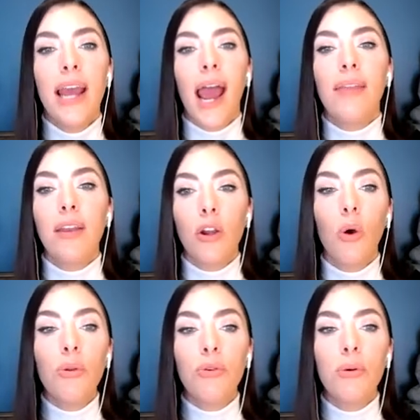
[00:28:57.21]
and then
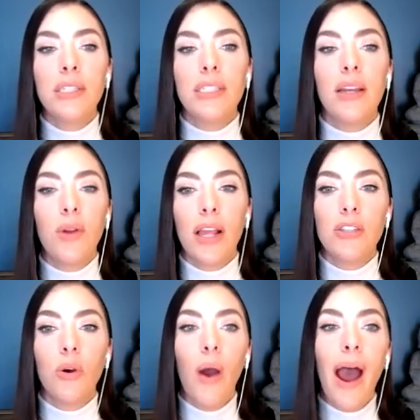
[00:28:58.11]
go through and say, okay,
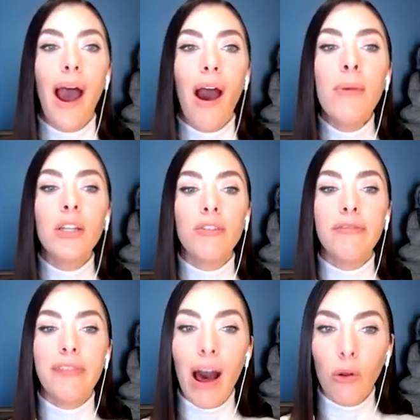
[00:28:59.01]
so how much
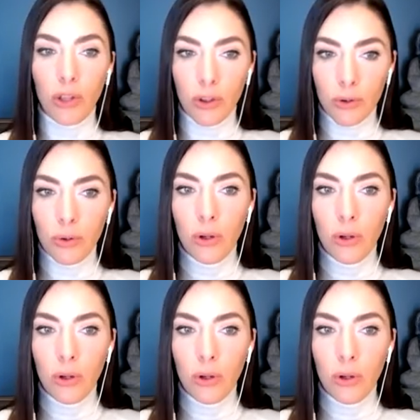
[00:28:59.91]
value